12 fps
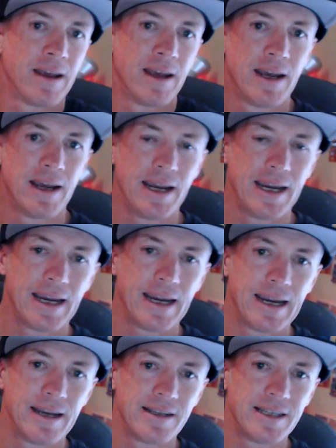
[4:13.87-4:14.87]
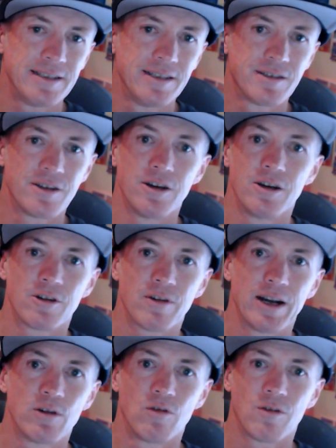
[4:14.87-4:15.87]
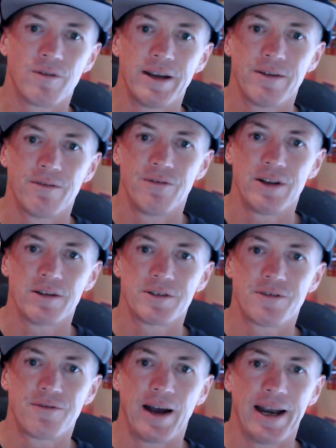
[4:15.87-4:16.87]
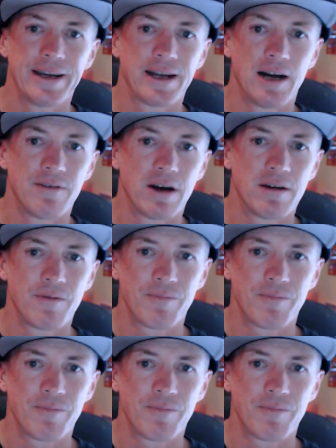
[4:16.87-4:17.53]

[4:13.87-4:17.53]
And this is the Greg Horn Villains Fade cover.